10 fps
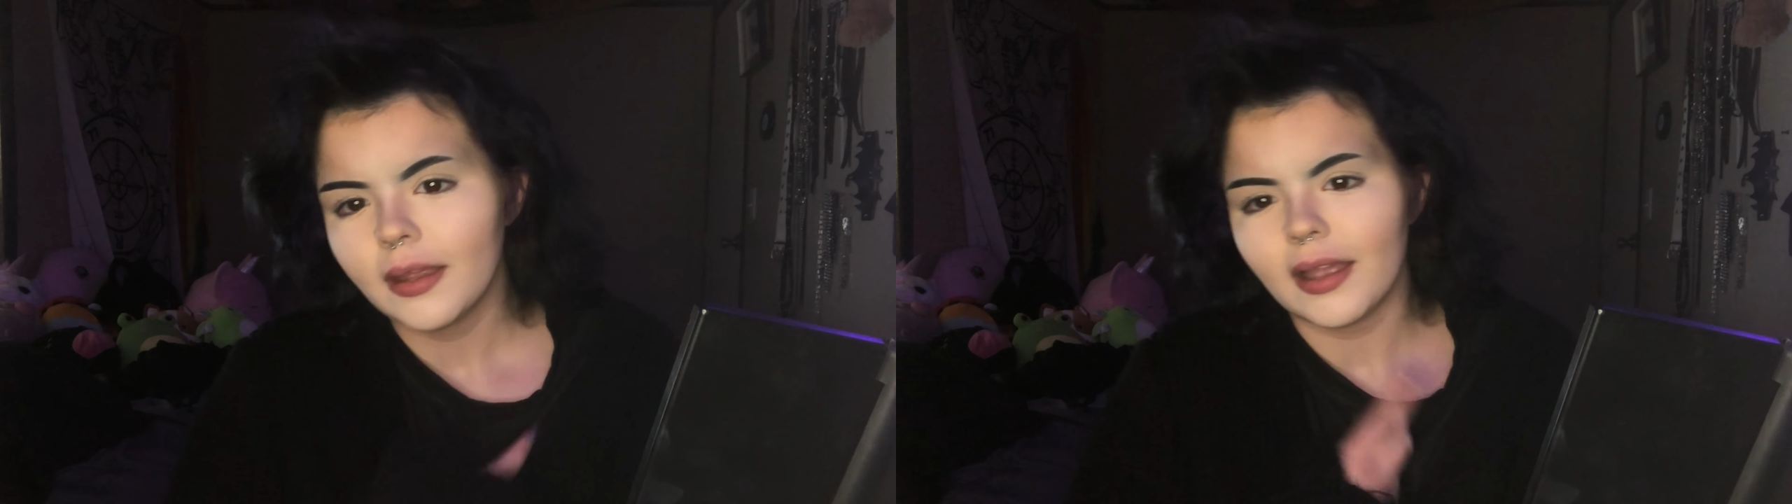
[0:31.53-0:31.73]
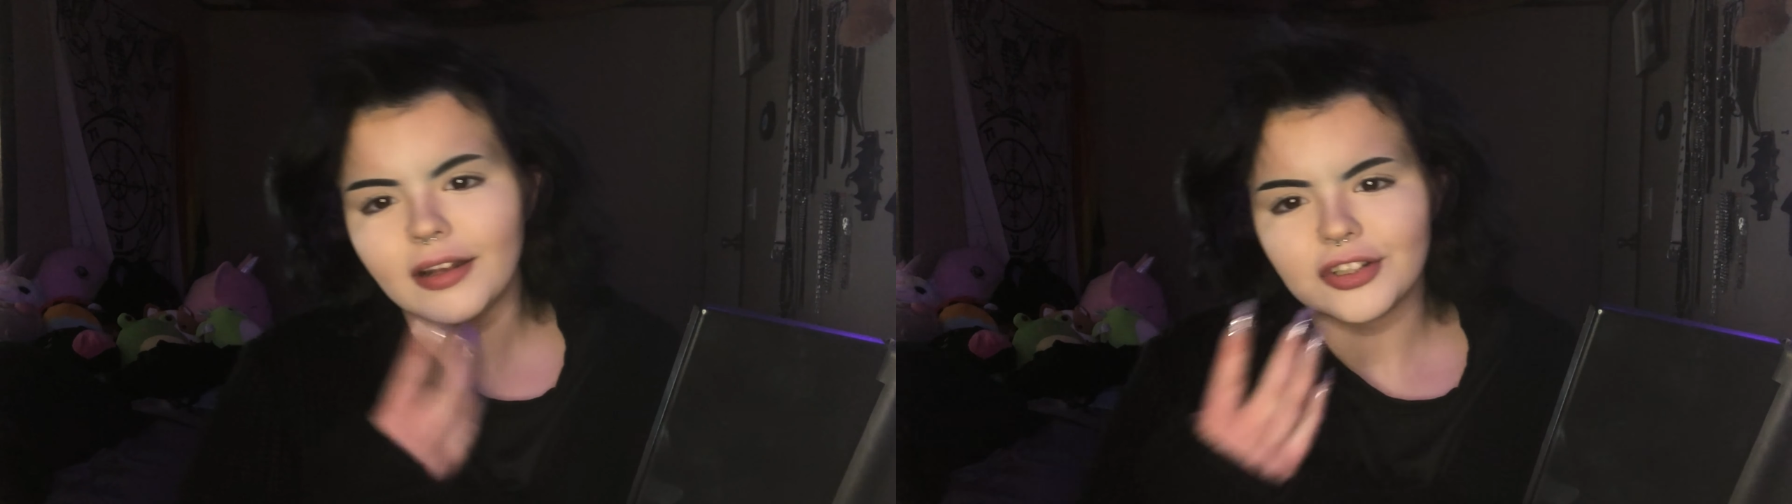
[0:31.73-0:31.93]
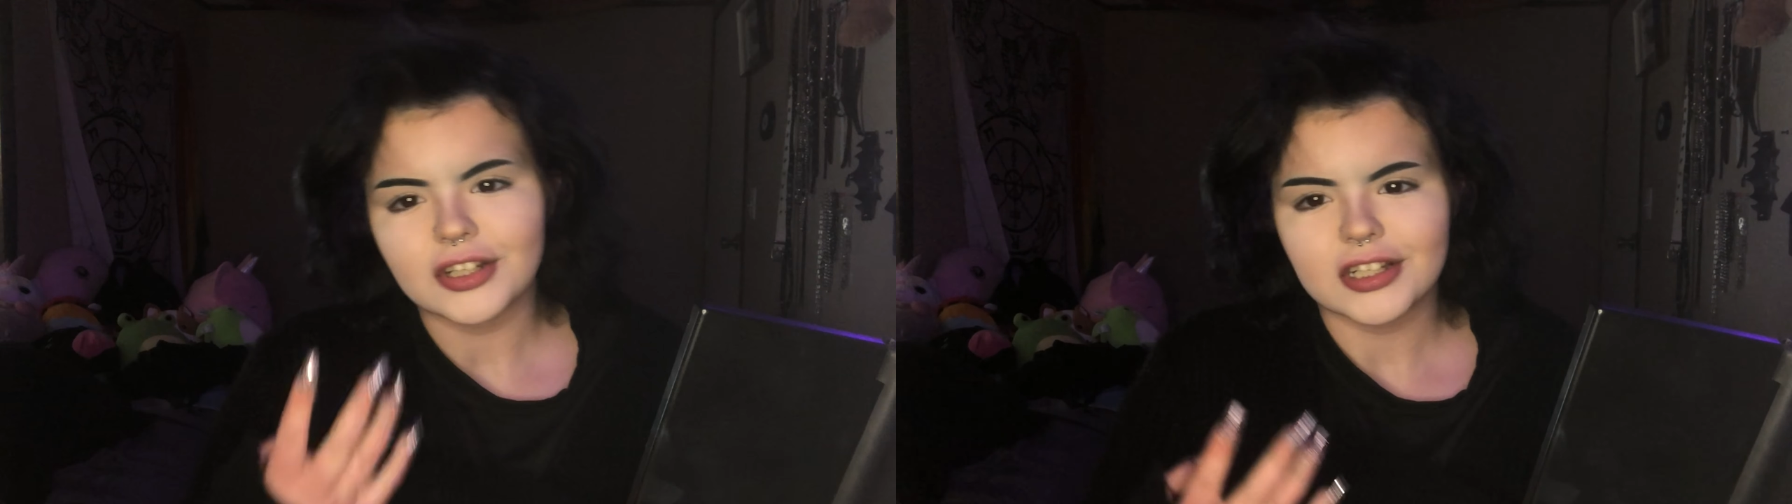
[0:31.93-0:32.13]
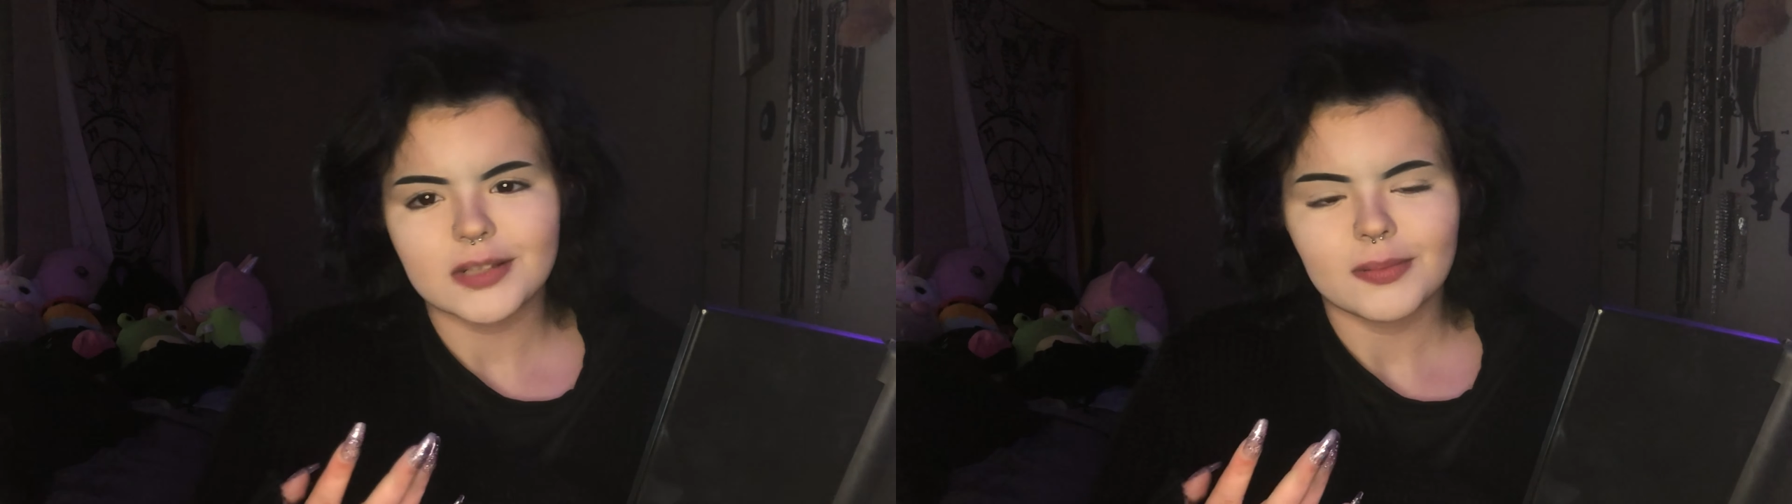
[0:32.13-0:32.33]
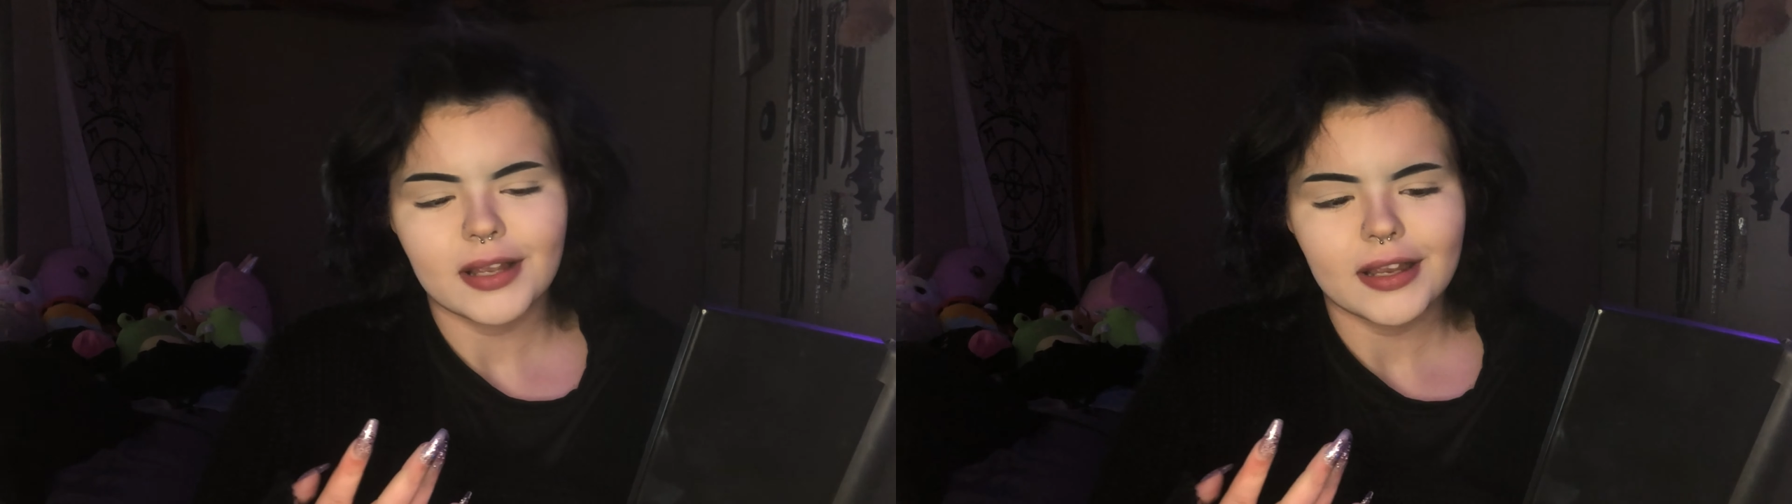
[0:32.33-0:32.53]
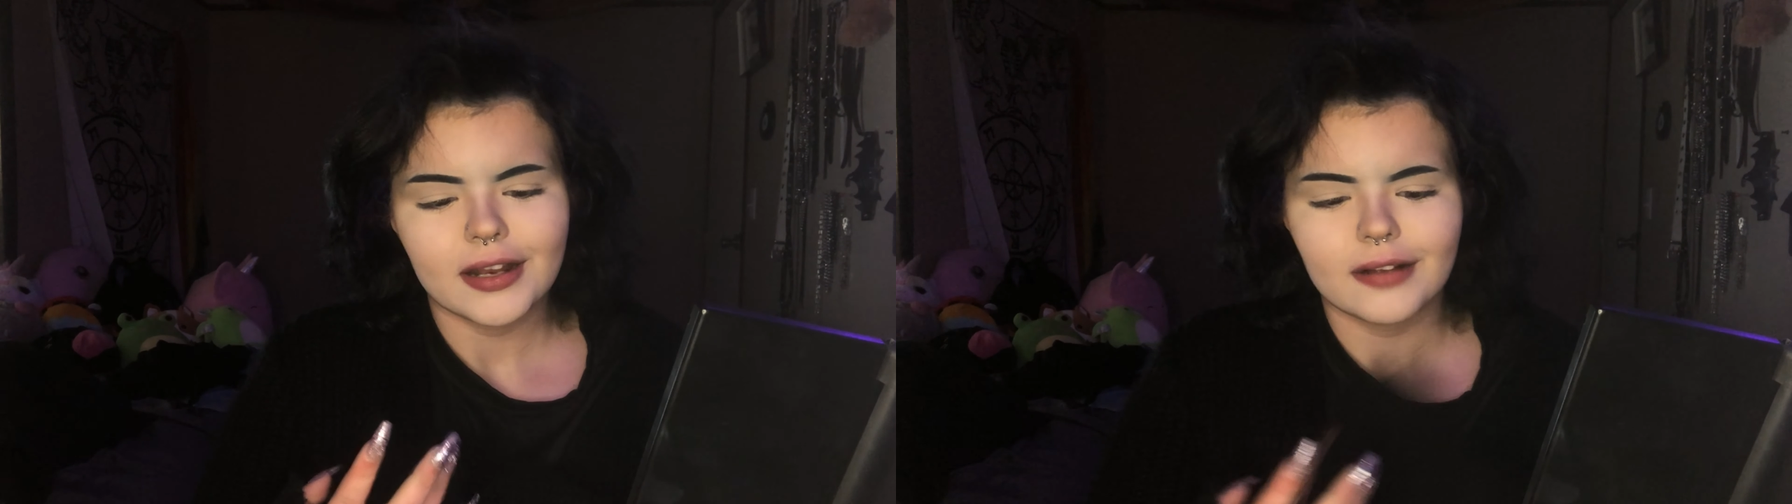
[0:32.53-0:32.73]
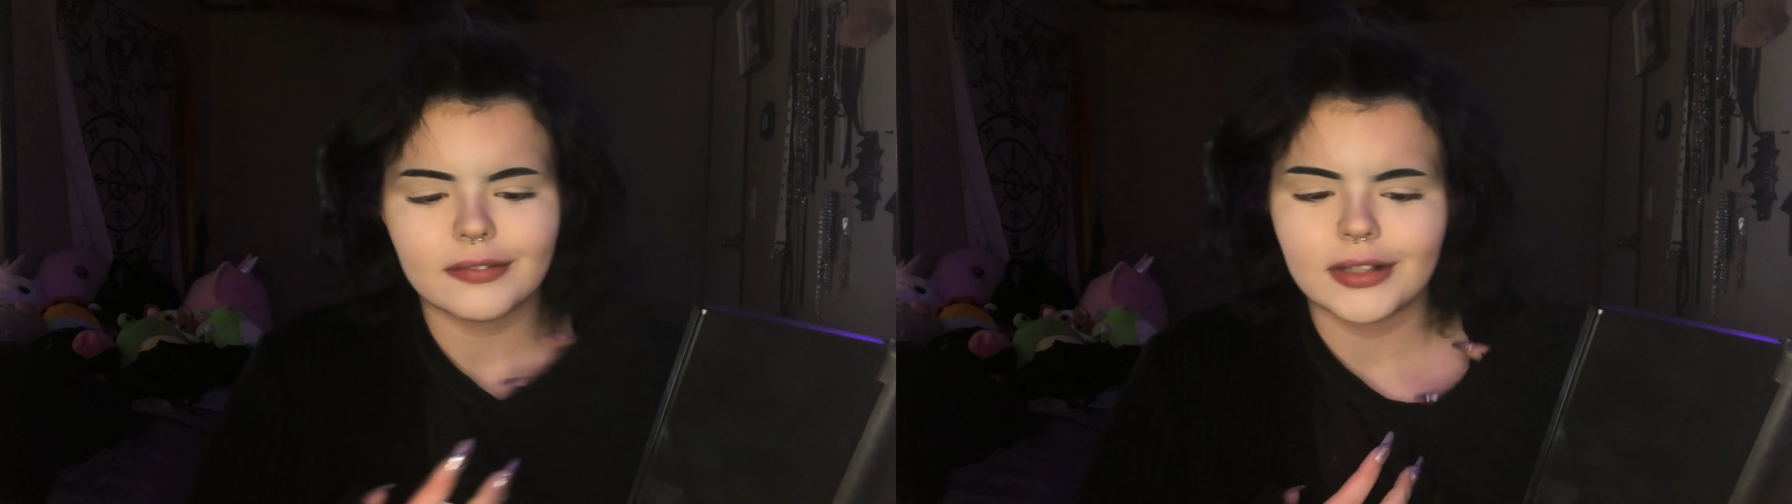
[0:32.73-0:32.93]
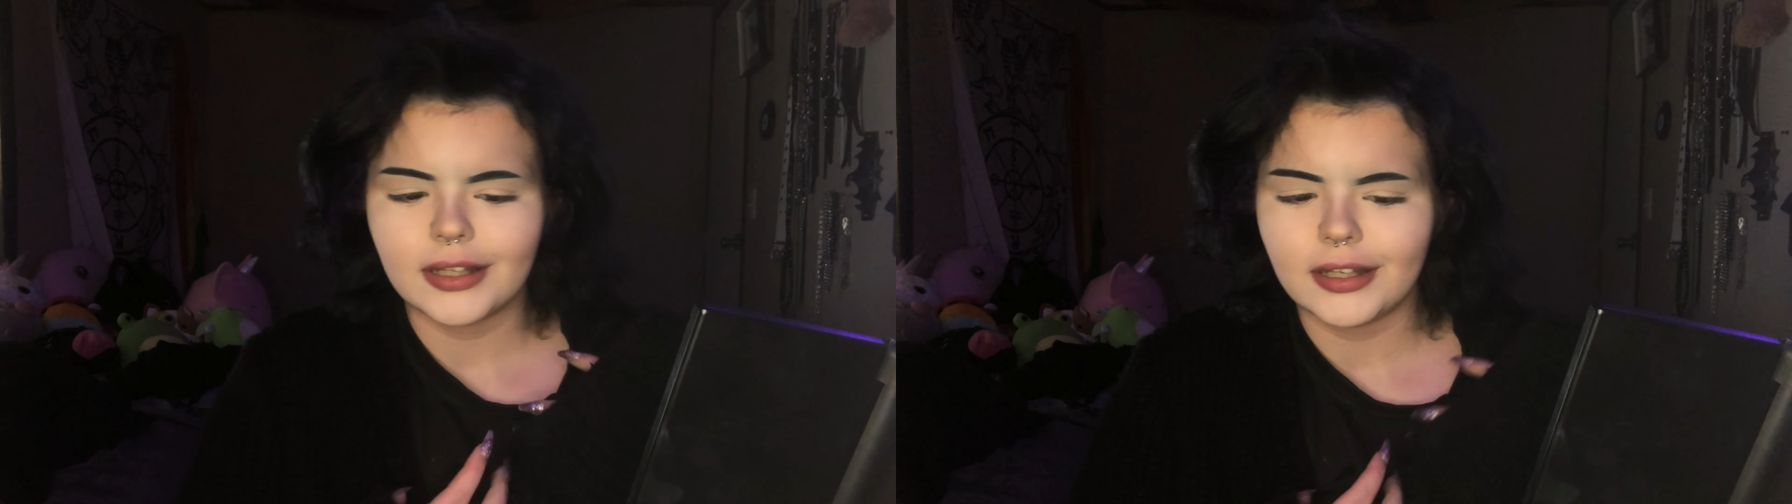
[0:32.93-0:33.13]
and just explain
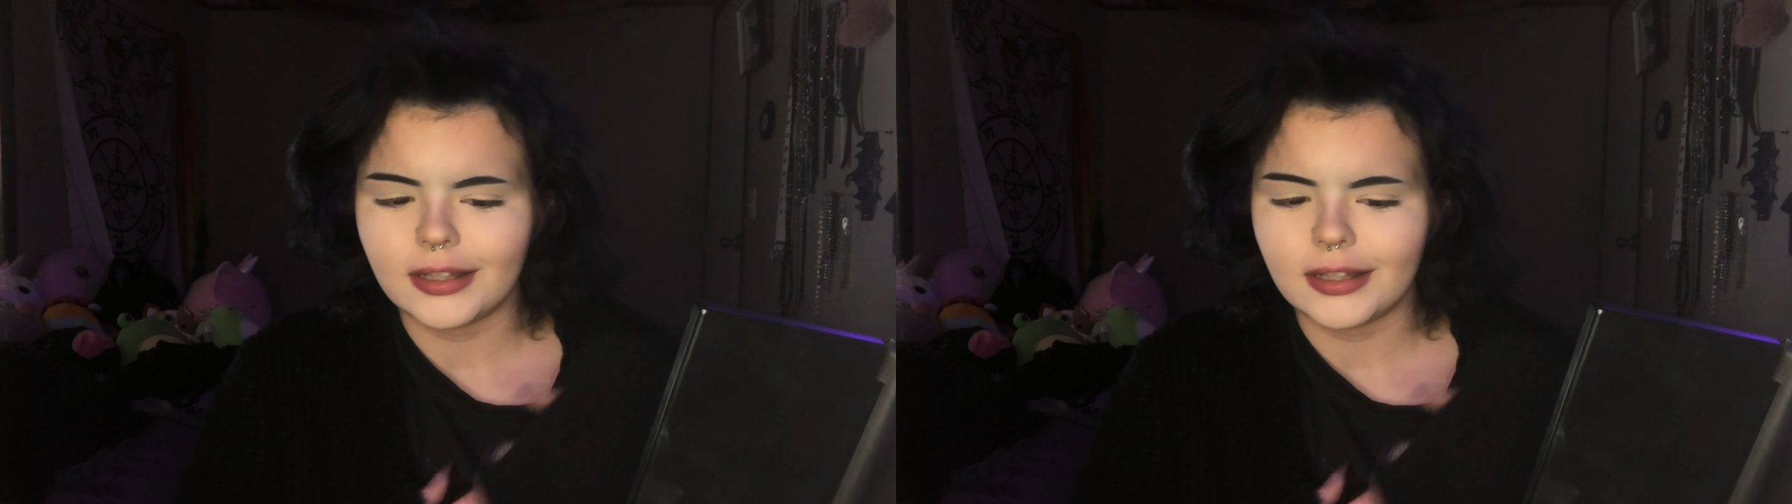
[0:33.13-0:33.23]
everything in